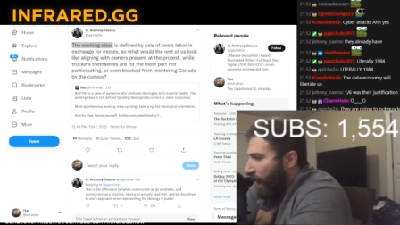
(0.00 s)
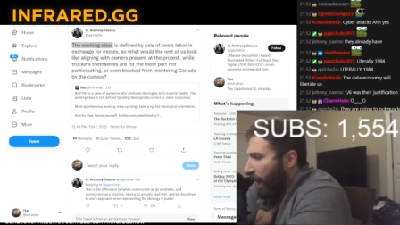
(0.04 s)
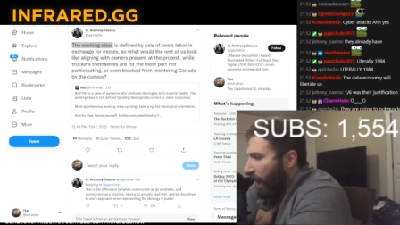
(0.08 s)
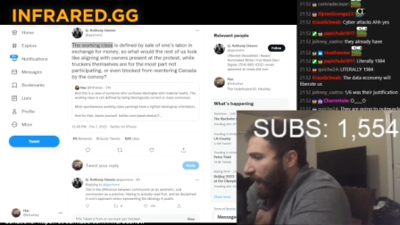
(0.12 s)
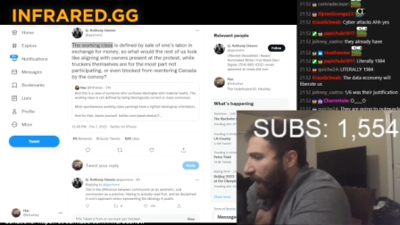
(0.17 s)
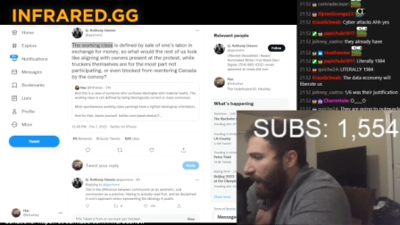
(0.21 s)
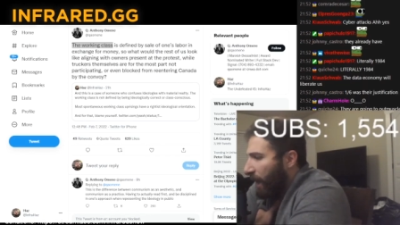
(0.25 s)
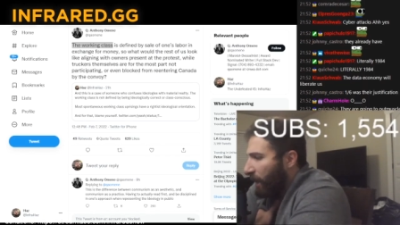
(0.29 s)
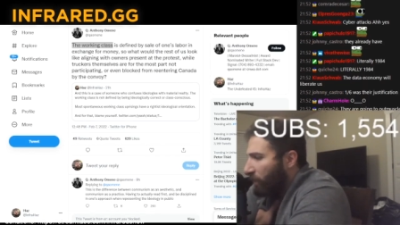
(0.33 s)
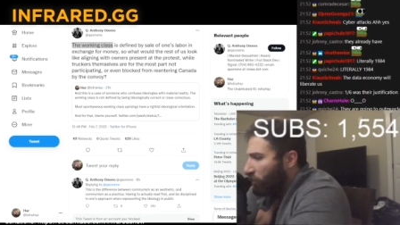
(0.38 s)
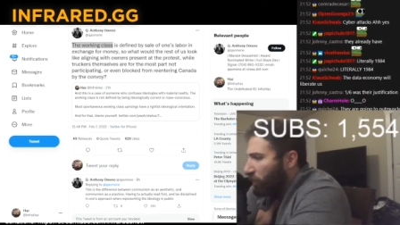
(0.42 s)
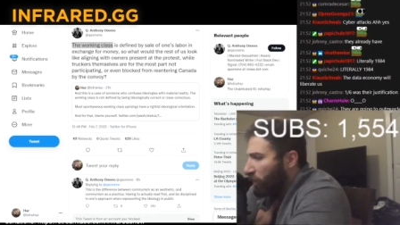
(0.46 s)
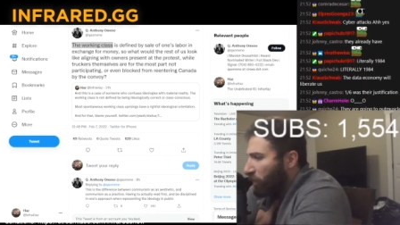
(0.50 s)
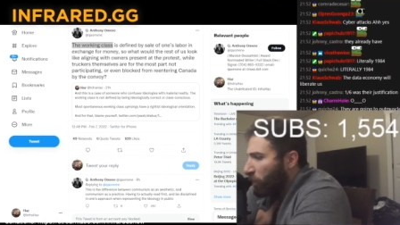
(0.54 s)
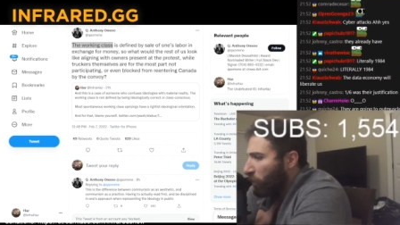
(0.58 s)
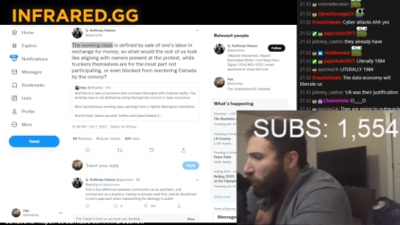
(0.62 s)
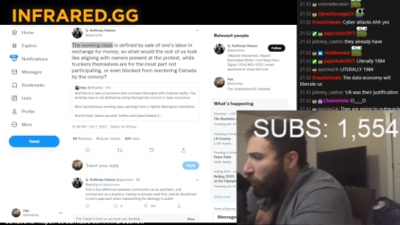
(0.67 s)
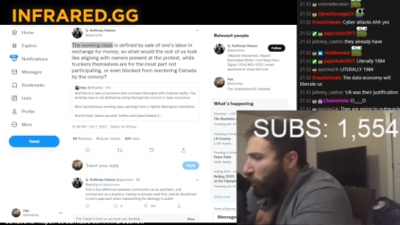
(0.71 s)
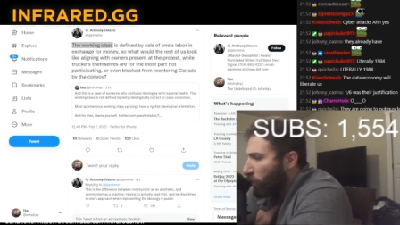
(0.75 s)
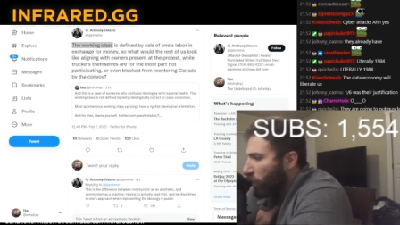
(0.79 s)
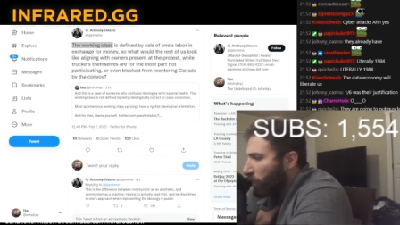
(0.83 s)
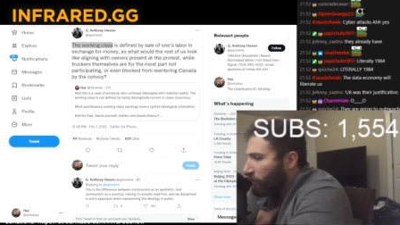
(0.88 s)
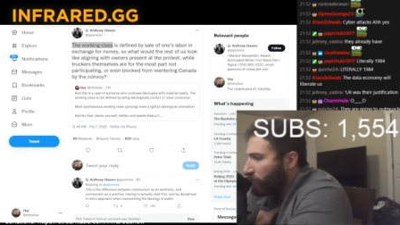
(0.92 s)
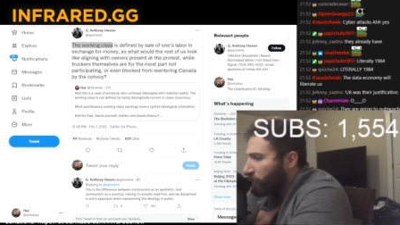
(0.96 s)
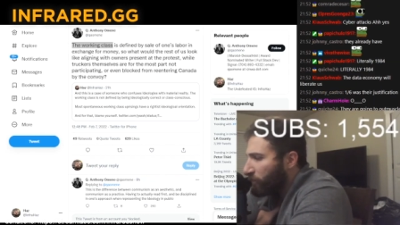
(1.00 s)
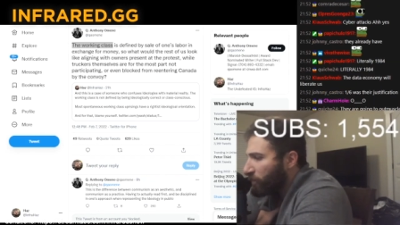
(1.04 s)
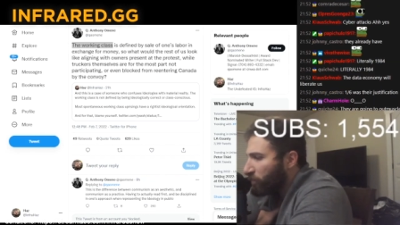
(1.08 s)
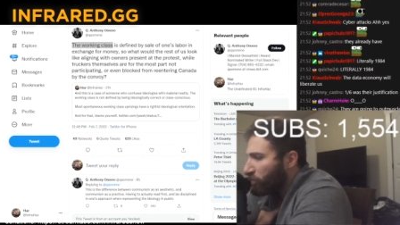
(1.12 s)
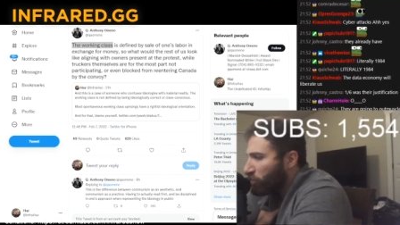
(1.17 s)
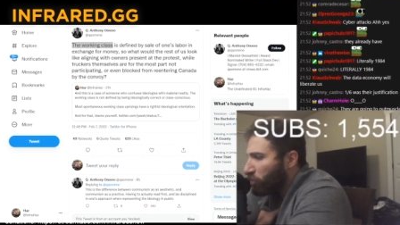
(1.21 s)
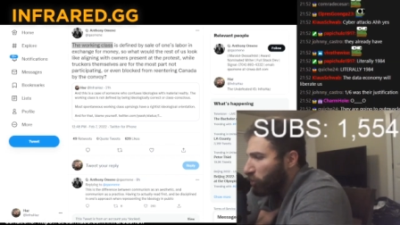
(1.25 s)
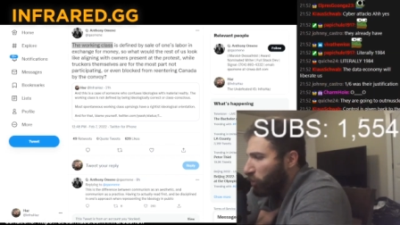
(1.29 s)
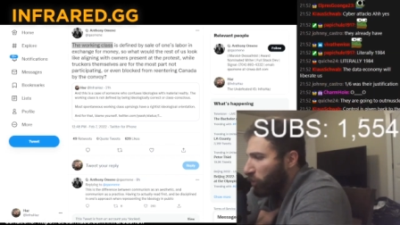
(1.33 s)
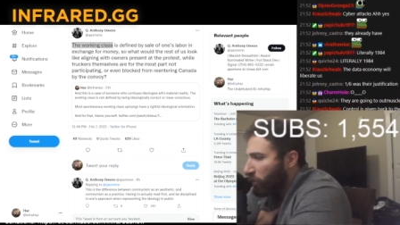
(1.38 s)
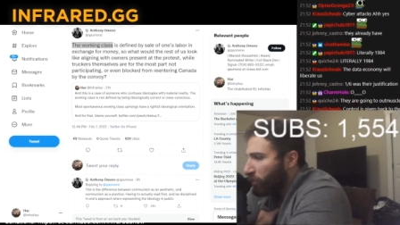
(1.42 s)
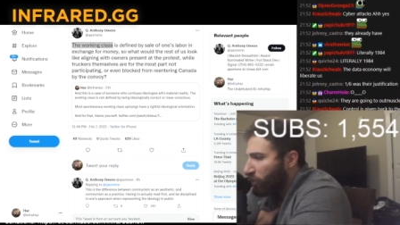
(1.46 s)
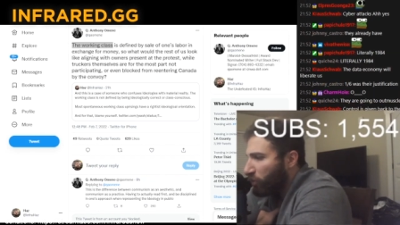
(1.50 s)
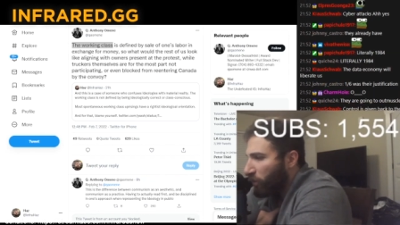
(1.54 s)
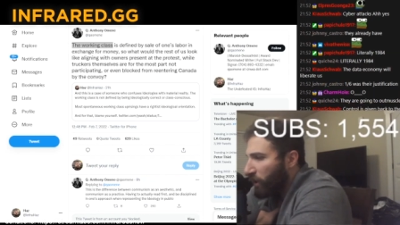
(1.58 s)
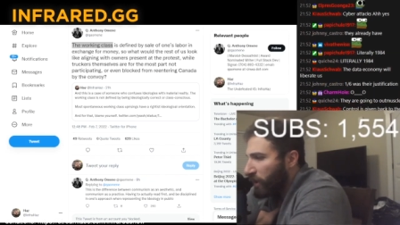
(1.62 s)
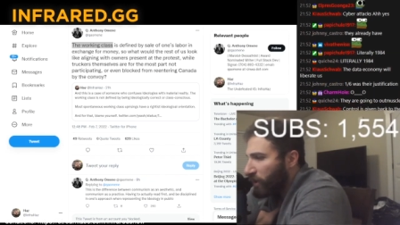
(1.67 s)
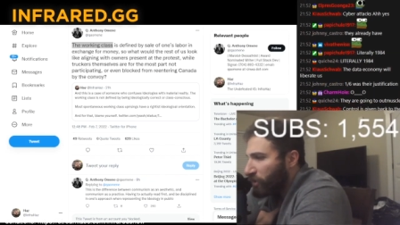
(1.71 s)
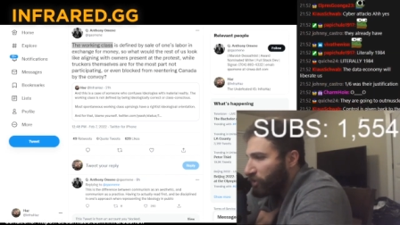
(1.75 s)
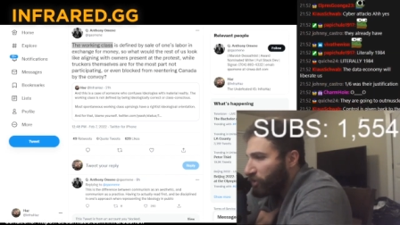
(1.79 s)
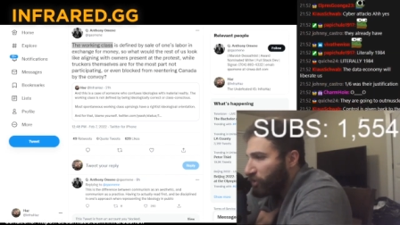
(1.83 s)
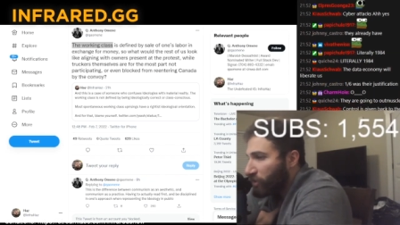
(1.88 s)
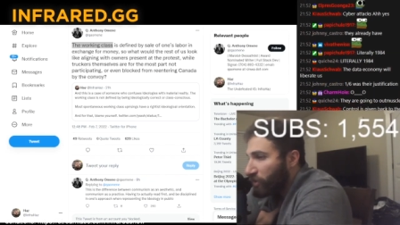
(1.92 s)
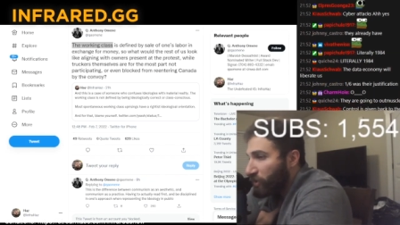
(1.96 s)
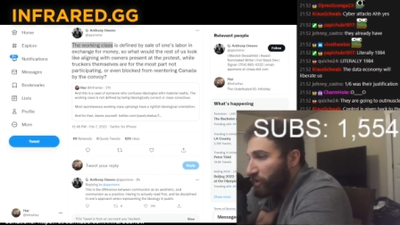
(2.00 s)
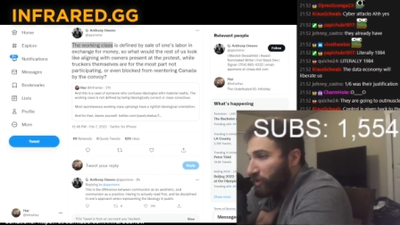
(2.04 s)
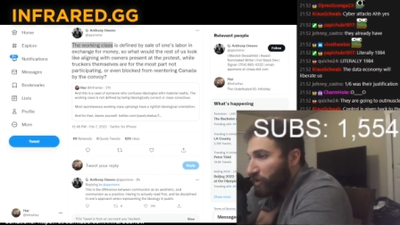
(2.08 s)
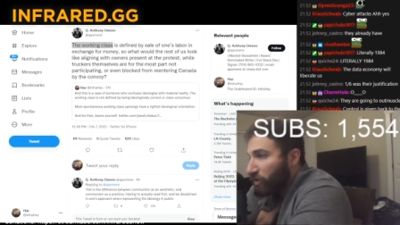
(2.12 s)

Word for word: And we're going to work for these corporations.